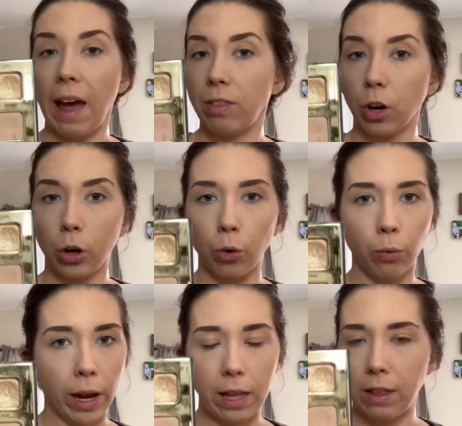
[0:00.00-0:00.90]
and they're
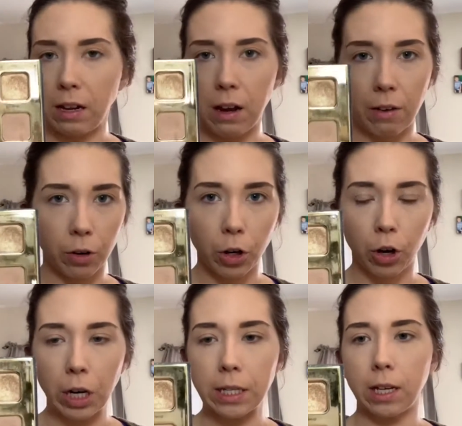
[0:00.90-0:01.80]
great. They never
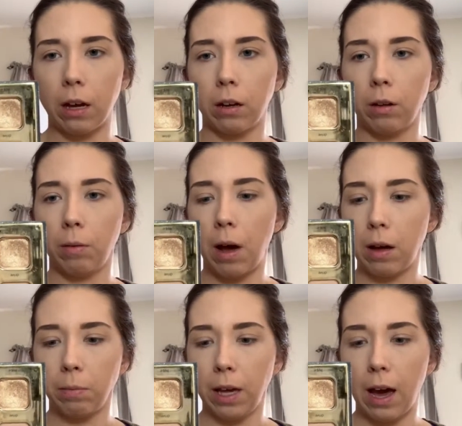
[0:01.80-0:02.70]
crease on
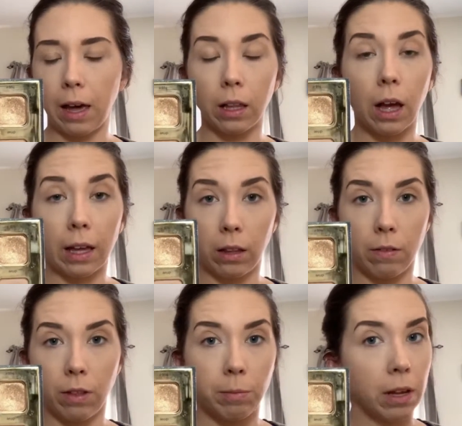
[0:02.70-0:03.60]
me. I
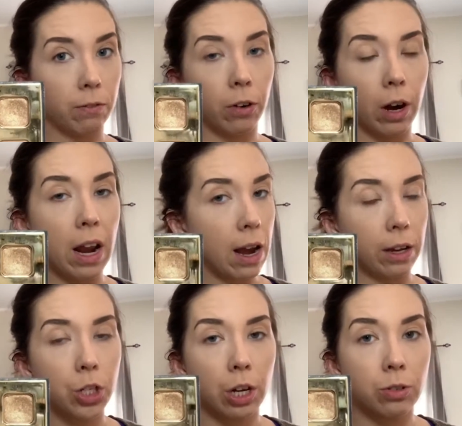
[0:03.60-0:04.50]
love them. And for an
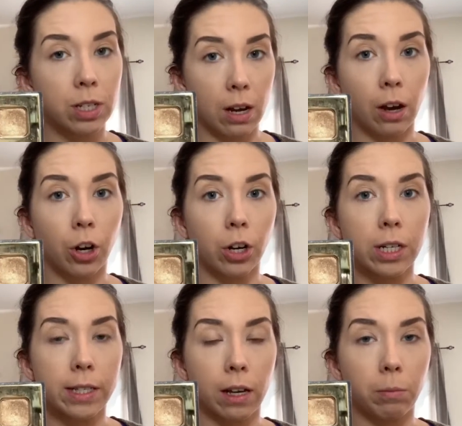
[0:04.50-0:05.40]
eyeshadow to not
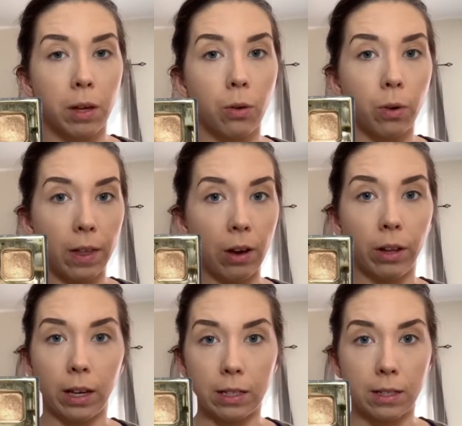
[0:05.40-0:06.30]
crease on me without
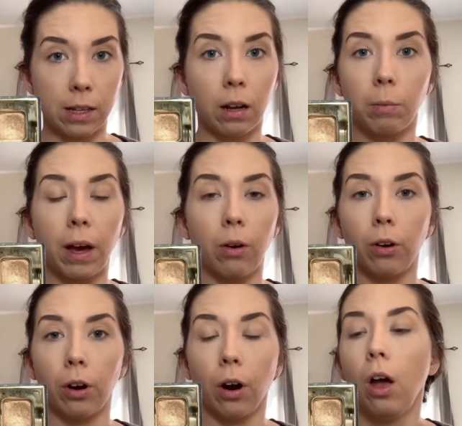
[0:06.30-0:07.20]
like a setting
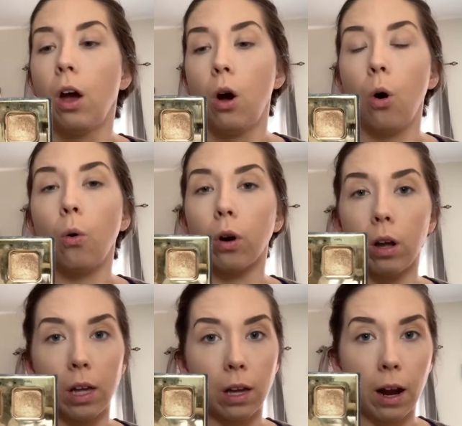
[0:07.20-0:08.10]
powder or
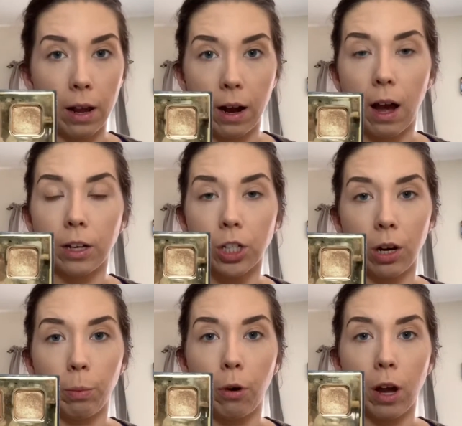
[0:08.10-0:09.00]
an
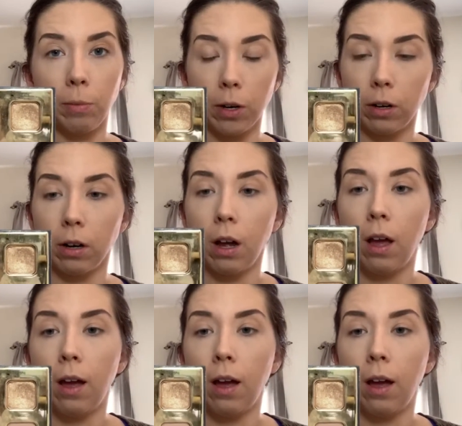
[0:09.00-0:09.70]
eyeshadow primer,